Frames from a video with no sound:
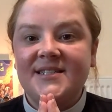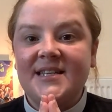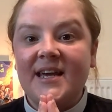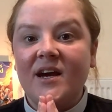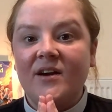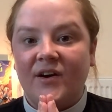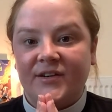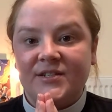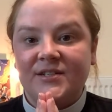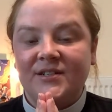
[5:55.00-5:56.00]
Dear
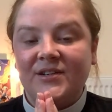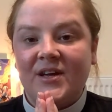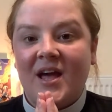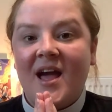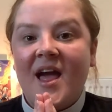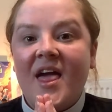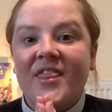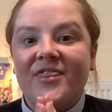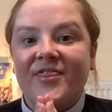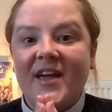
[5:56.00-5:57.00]
God,
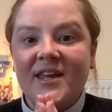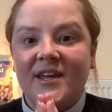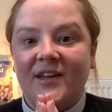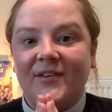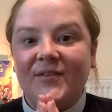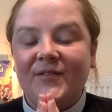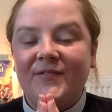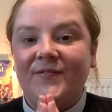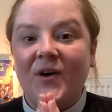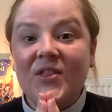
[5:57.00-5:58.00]
thank you
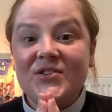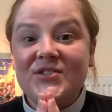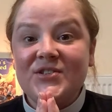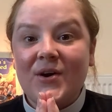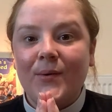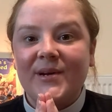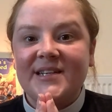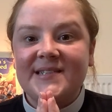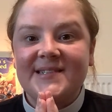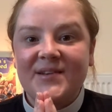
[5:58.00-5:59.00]
for the
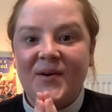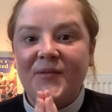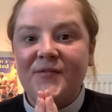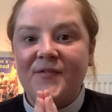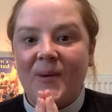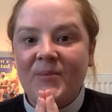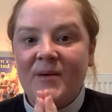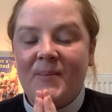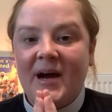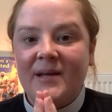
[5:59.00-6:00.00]
stories from
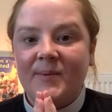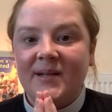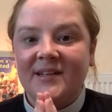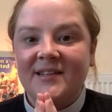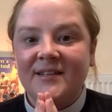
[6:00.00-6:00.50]
the Bible.